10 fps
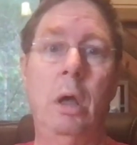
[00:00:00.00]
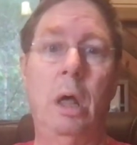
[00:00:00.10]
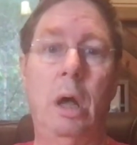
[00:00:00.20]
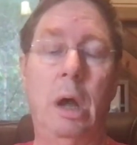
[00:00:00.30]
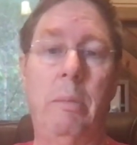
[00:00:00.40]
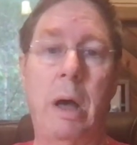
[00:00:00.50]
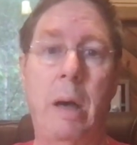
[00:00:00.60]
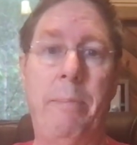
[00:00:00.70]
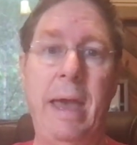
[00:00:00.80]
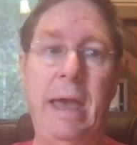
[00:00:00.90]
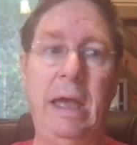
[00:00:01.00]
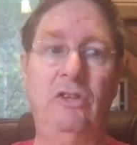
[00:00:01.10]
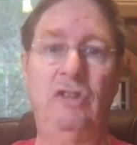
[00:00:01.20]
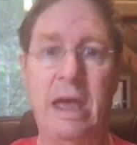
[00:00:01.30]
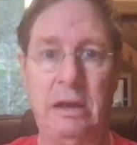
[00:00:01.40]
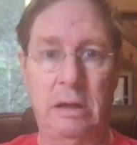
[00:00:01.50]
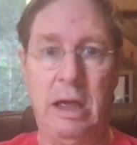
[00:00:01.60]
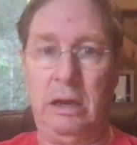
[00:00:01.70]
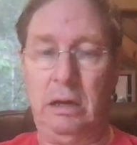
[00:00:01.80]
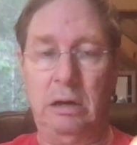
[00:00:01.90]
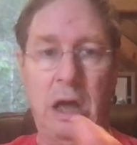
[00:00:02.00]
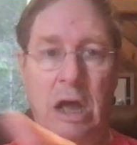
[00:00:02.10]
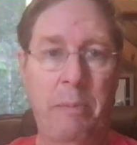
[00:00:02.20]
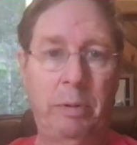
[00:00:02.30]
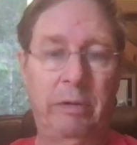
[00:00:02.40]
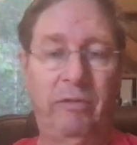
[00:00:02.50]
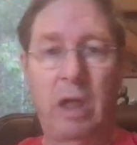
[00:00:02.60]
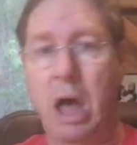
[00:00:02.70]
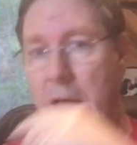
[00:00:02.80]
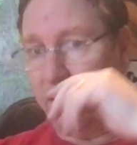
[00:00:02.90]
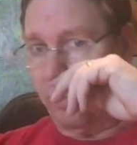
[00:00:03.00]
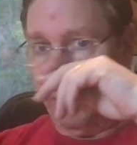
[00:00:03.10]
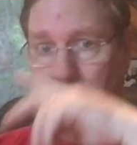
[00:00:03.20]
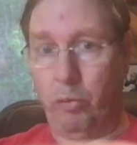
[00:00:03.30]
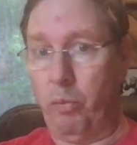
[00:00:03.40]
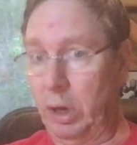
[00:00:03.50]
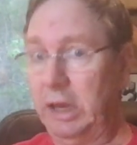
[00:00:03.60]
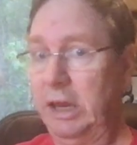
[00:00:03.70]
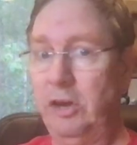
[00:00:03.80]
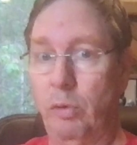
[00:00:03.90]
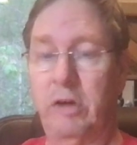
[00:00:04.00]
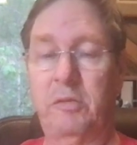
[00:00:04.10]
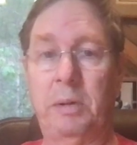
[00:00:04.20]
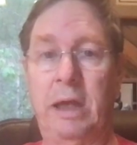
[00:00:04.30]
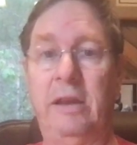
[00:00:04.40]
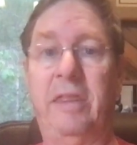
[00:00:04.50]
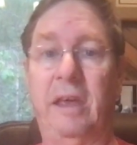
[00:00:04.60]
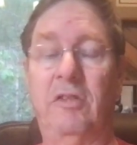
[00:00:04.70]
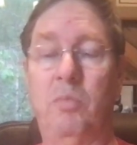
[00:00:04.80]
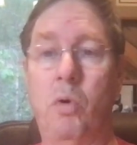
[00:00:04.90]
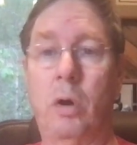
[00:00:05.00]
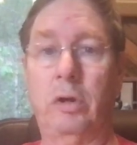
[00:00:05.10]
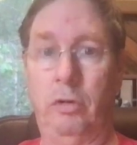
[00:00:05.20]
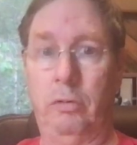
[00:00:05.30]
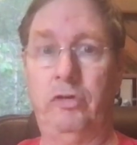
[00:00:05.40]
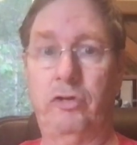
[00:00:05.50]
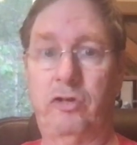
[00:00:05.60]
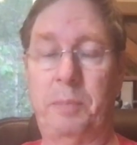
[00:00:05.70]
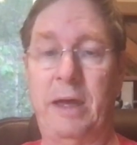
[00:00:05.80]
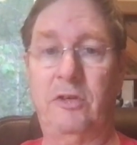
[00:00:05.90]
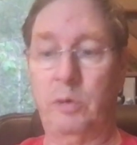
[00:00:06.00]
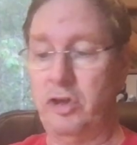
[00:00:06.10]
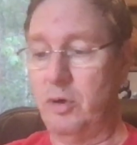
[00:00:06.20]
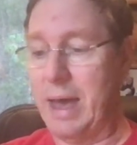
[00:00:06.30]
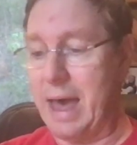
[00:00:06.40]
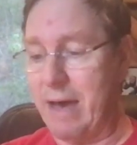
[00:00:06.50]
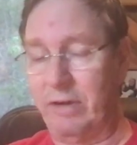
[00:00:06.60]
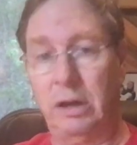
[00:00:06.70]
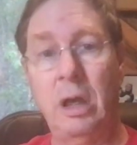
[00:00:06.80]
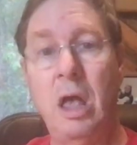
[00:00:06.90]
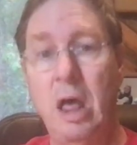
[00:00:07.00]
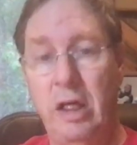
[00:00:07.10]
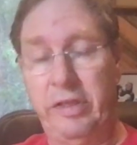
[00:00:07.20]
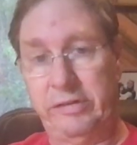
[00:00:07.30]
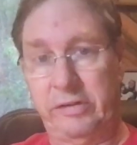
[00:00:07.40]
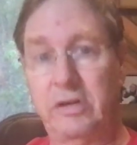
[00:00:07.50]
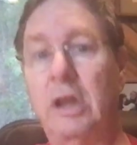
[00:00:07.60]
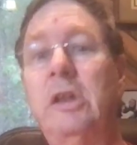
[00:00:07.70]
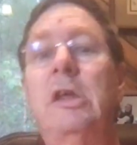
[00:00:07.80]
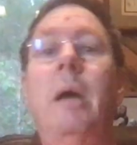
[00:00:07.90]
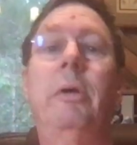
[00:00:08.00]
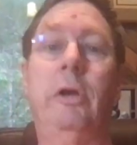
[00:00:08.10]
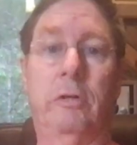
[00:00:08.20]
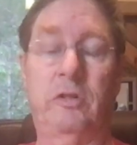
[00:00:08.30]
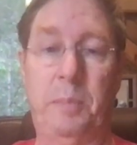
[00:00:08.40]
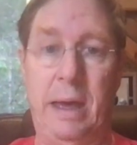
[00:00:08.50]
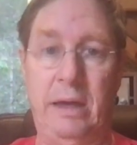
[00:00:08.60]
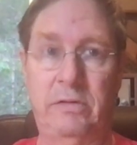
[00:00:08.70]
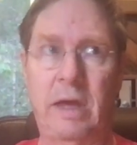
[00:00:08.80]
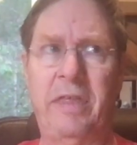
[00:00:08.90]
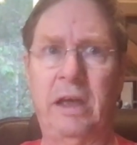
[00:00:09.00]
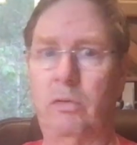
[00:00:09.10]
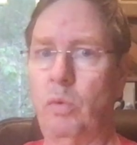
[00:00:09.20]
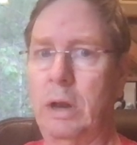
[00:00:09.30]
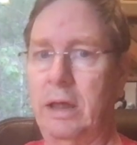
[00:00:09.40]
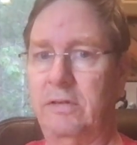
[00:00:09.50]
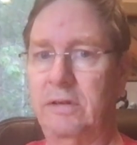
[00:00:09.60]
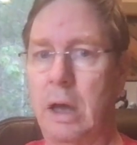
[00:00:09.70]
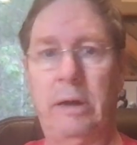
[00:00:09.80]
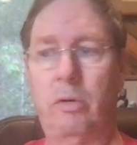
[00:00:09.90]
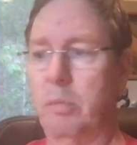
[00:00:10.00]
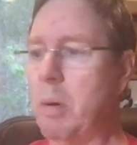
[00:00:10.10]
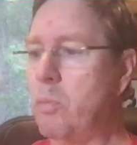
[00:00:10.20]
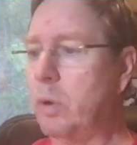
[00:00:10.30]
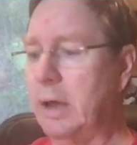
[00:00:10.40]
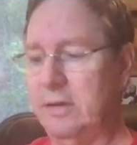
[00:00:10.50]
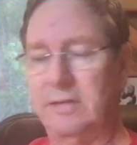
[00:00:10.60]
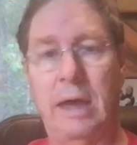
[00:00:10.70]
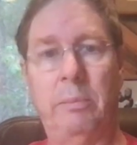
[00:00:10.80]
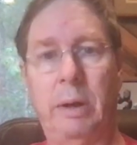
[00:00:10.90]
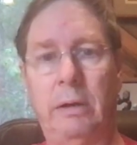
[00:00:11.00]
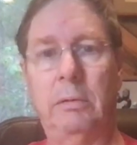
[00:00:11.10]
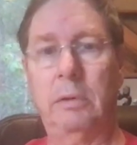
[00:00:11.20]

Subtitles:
a page and a couple of lines when you really need to explain things more. Use your space when you have it. This is going to double your space. I think it's I don't remember what I said, but